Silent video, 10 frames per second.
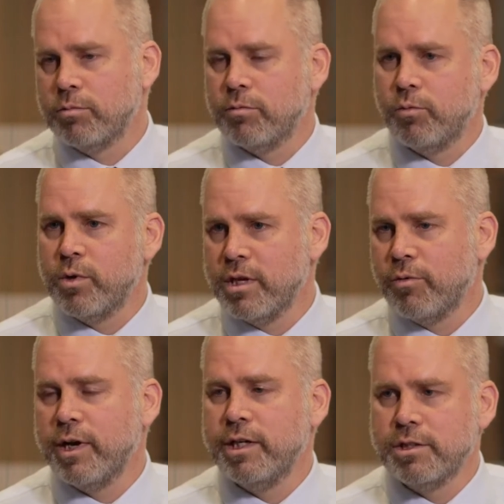within
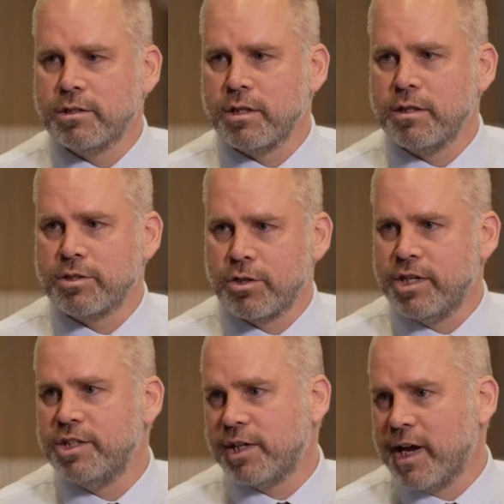ranges to the
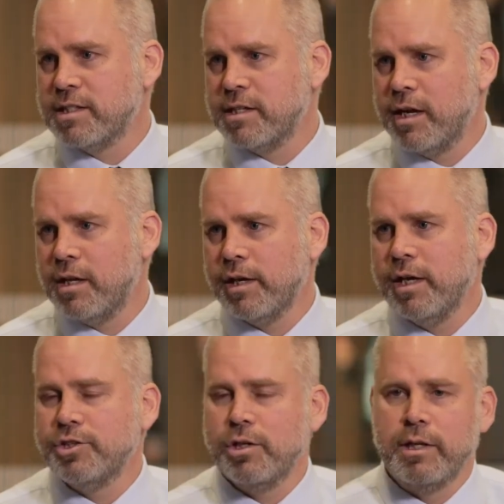strategic asset allocation,